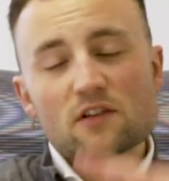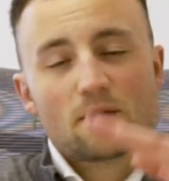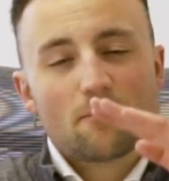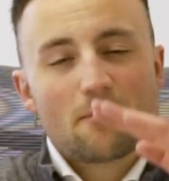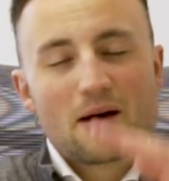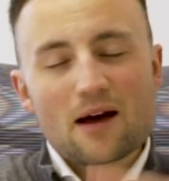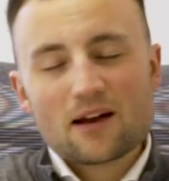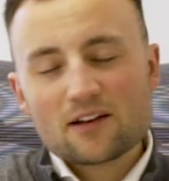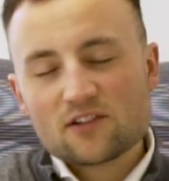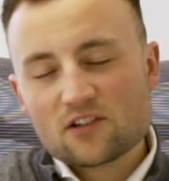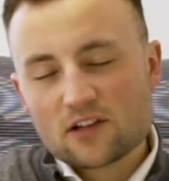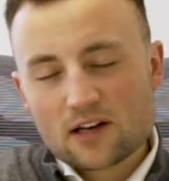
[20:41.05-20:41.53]

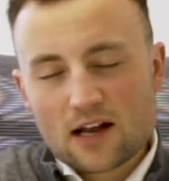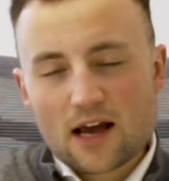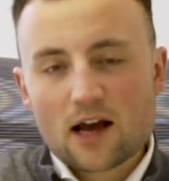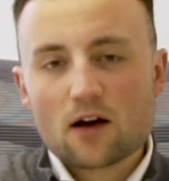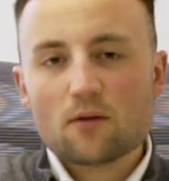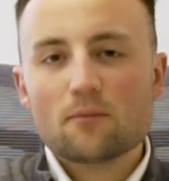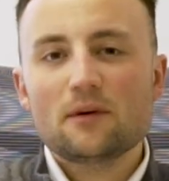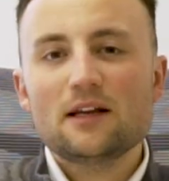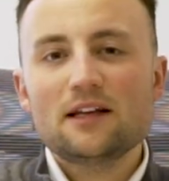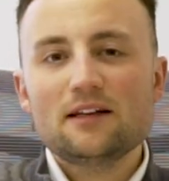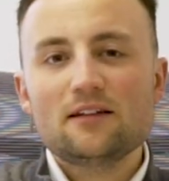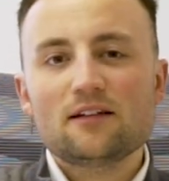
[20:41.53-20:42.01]
imagine how
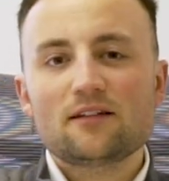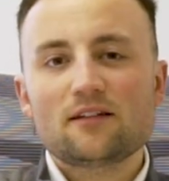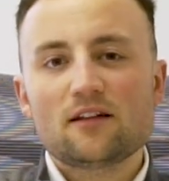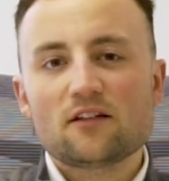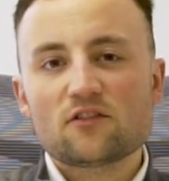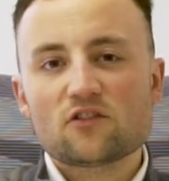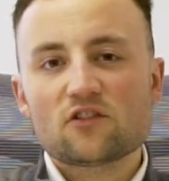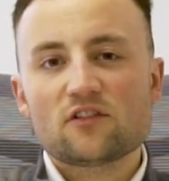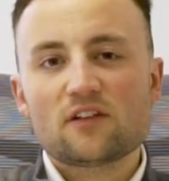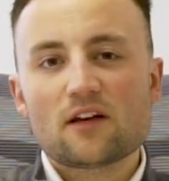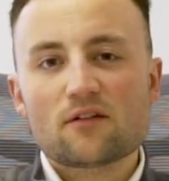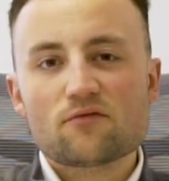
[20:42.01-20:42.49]
many
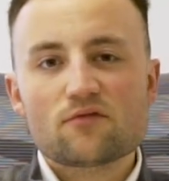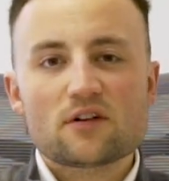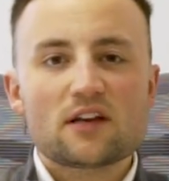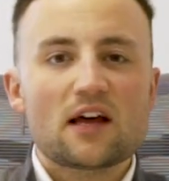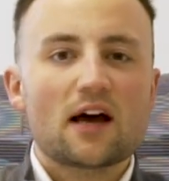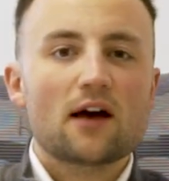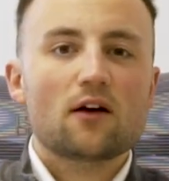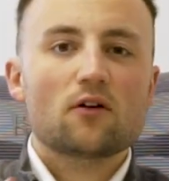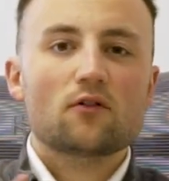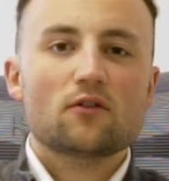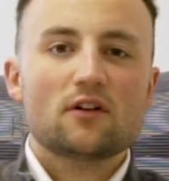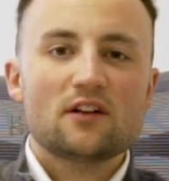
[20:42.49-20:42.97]
decisions every
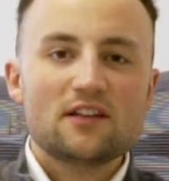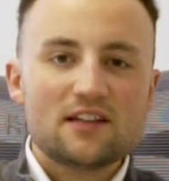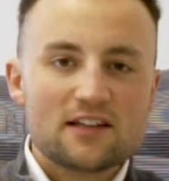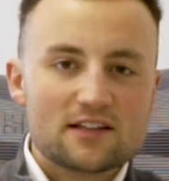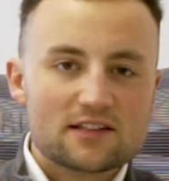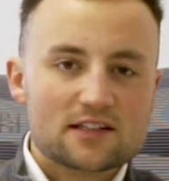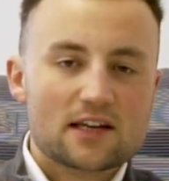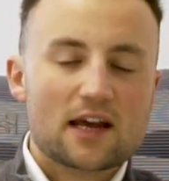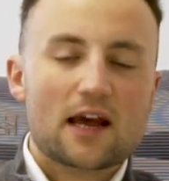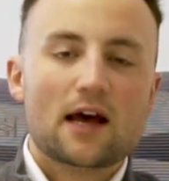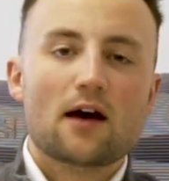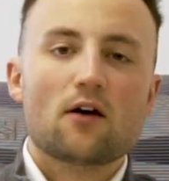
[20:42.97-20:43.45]
day on a
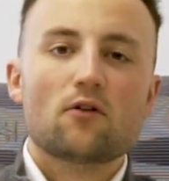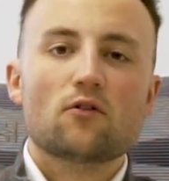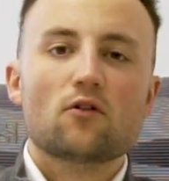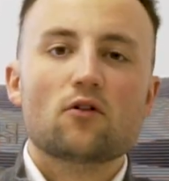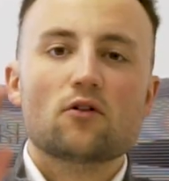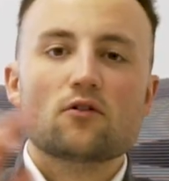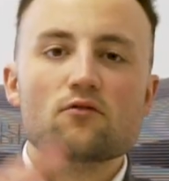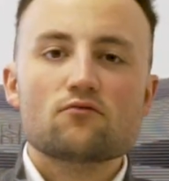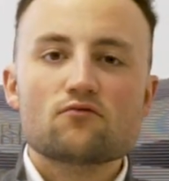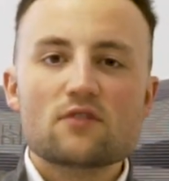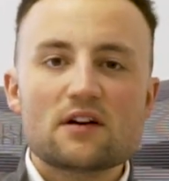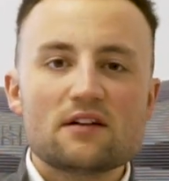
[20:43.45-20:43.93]
discount,
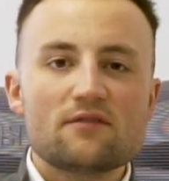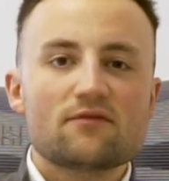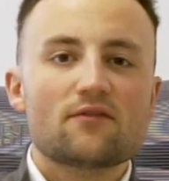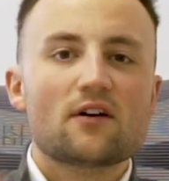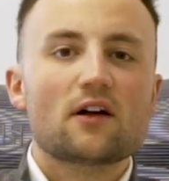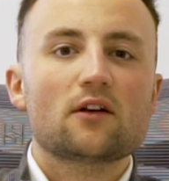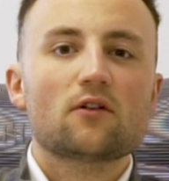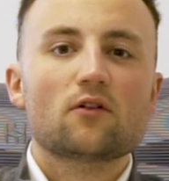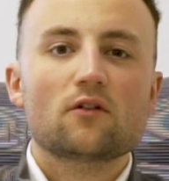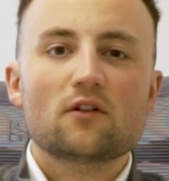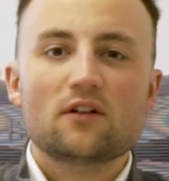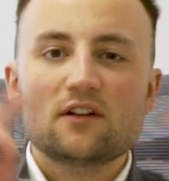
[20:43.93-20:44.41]
on a
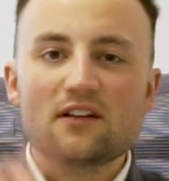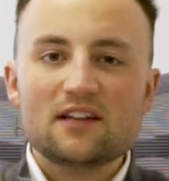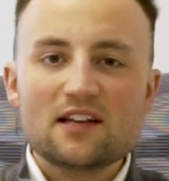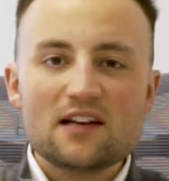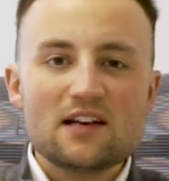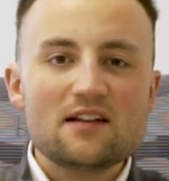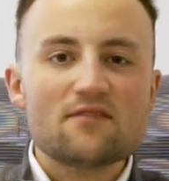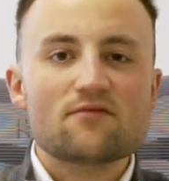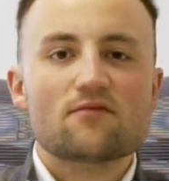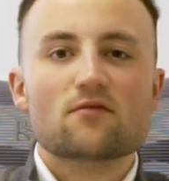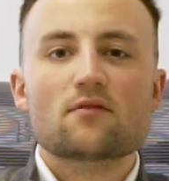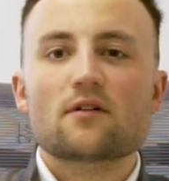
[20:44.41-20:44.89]
refund, on a
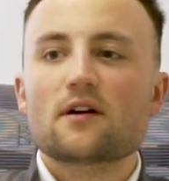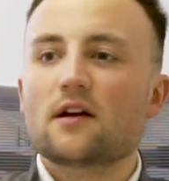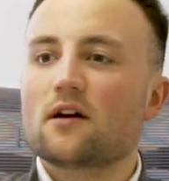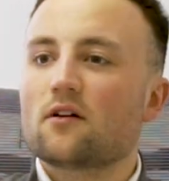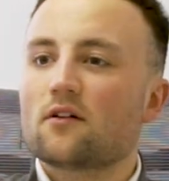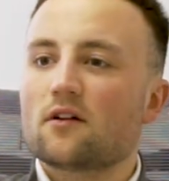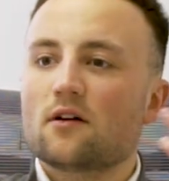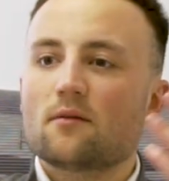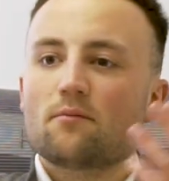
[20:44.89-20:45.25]
delivery,